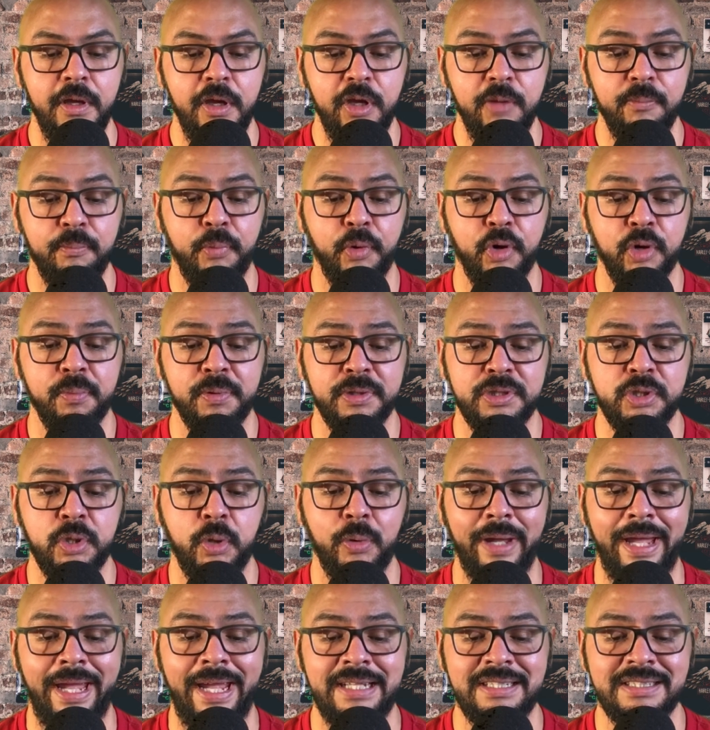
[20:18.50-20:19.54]
Border Patrol
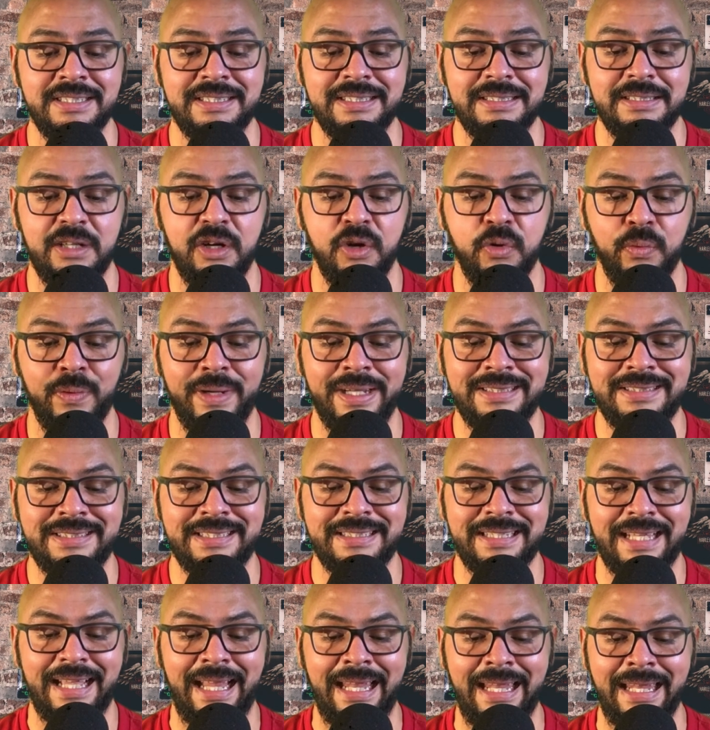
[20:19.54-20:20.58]
agents arrested
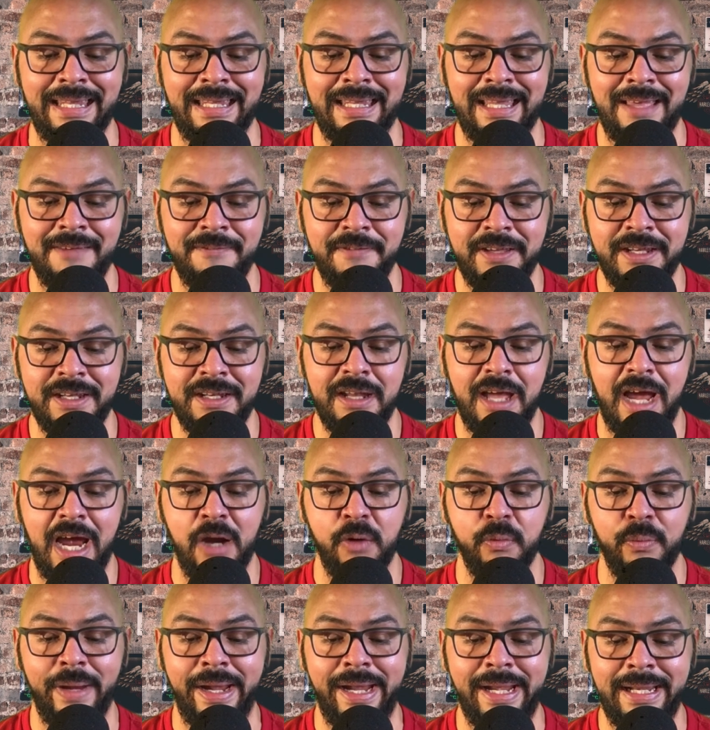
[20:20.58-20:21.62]
11
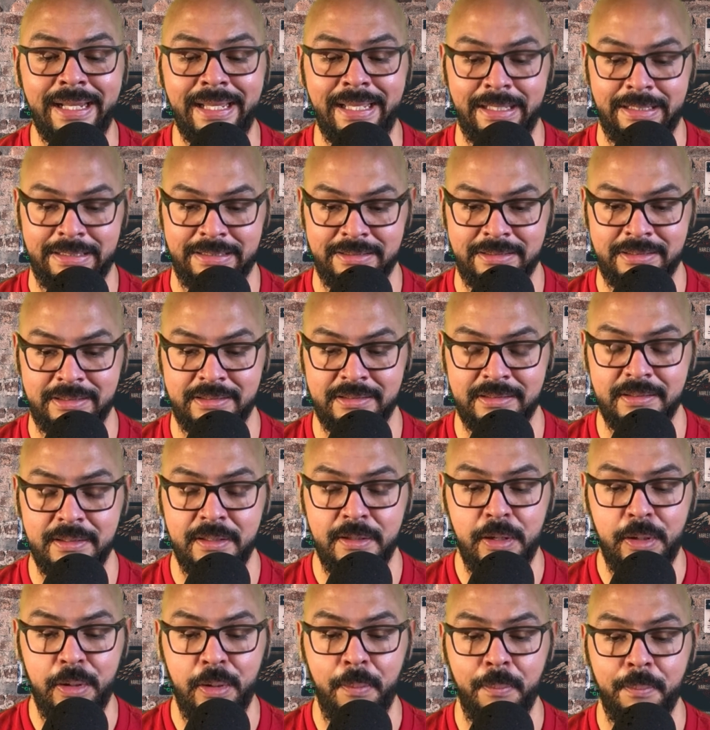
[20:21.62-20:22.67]
Iranians
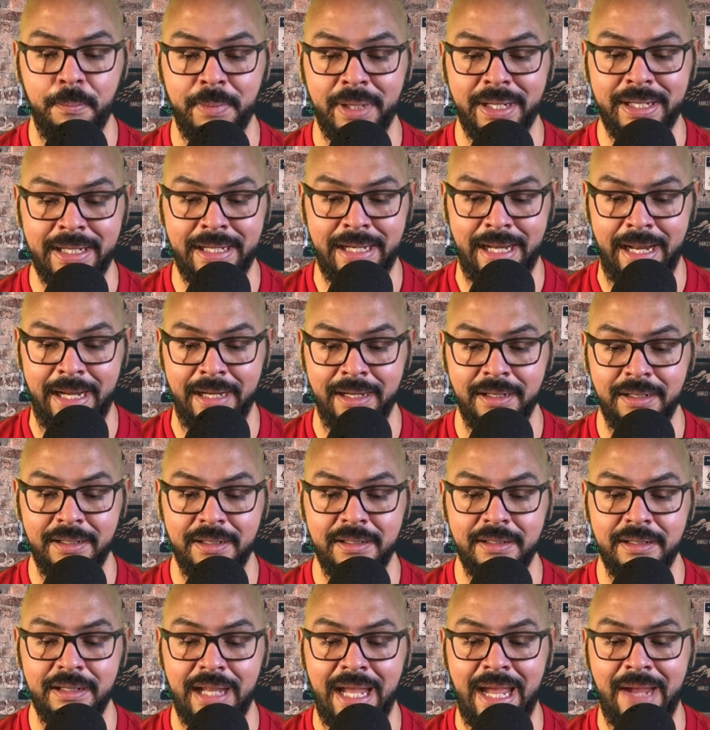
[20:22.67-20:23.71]
Monday
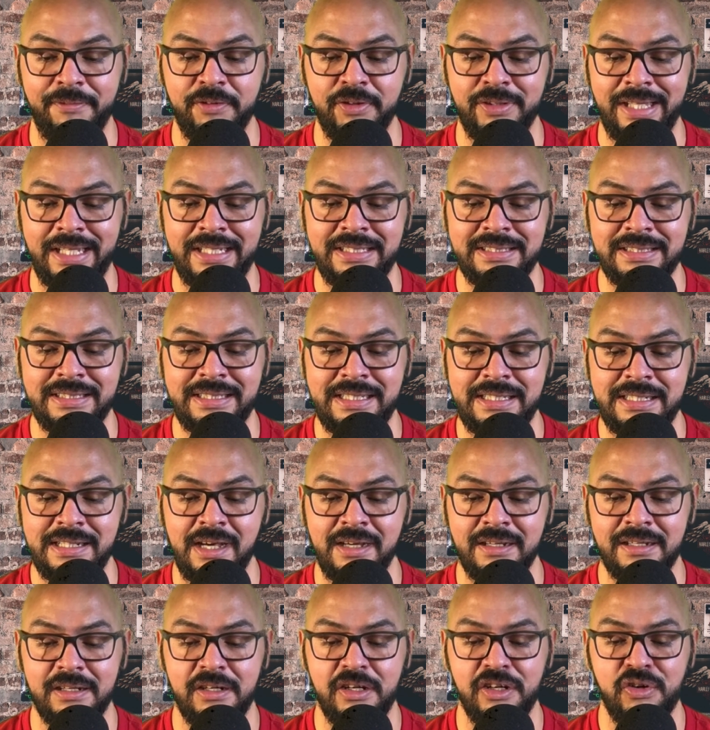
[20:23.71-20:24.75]
after they
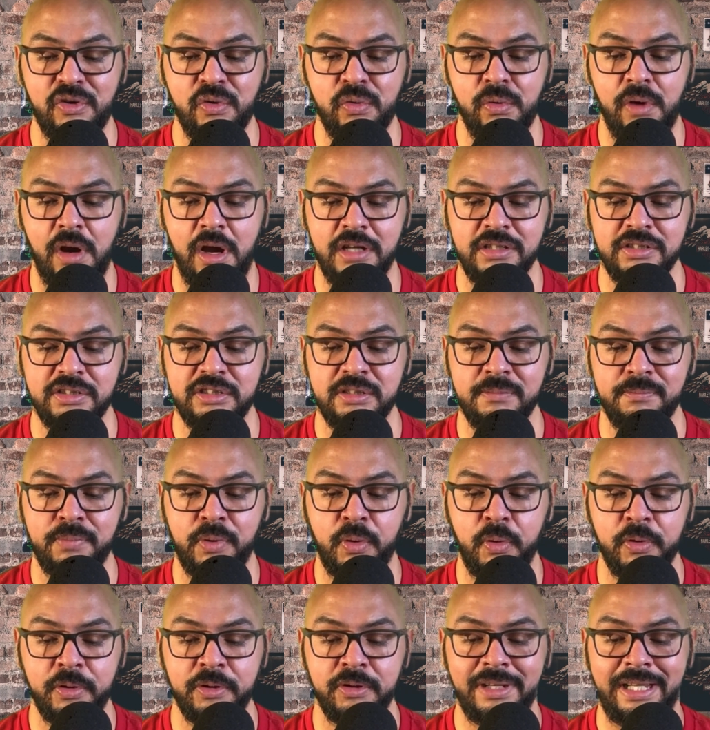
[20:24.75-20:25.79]
snuck across the
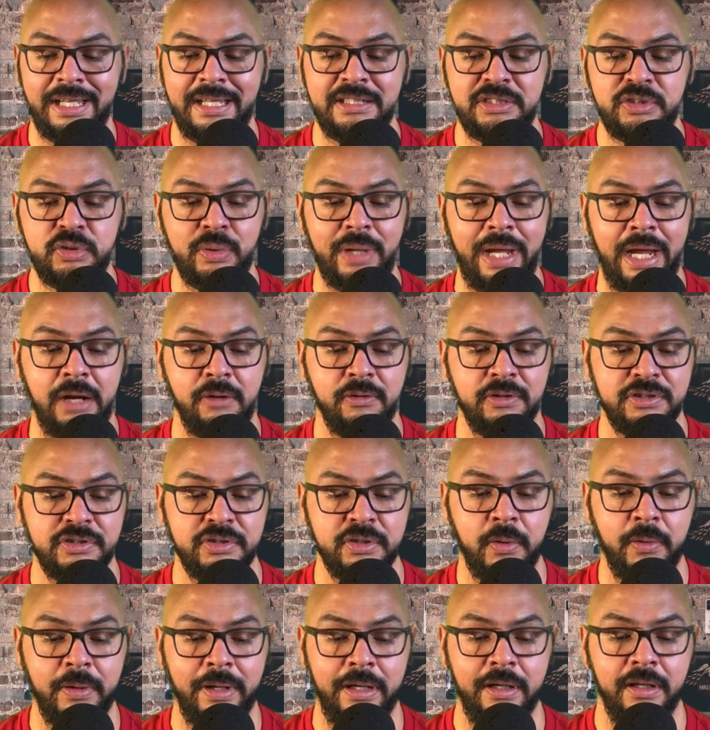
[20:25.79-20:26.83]
border into
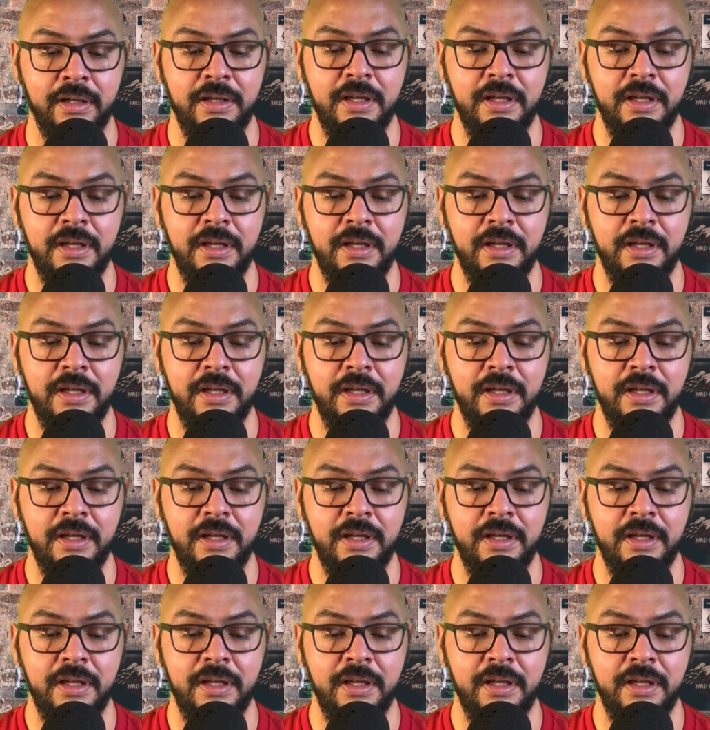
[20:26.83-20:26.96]
Arizona.